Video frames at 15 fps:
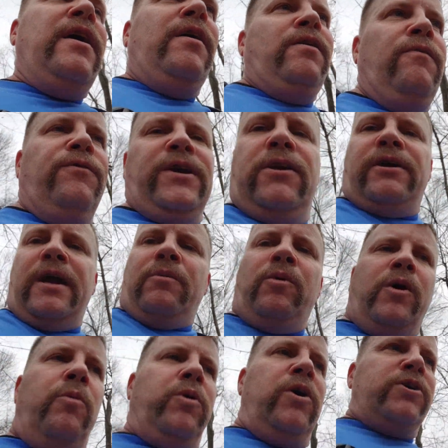figure out
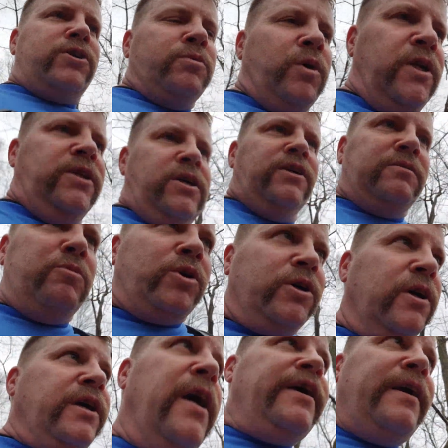what works and what doesn't
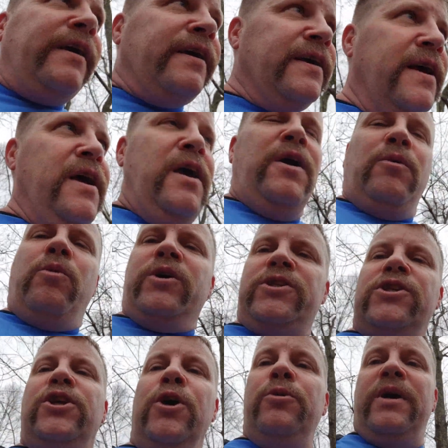work,
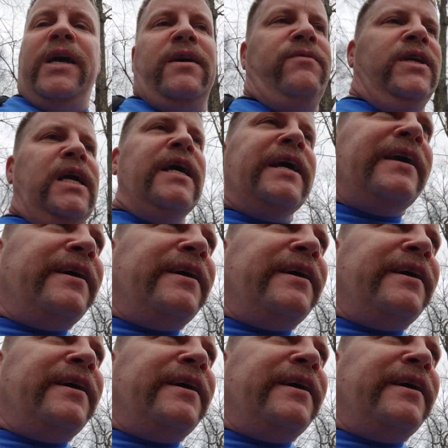what's too heavy,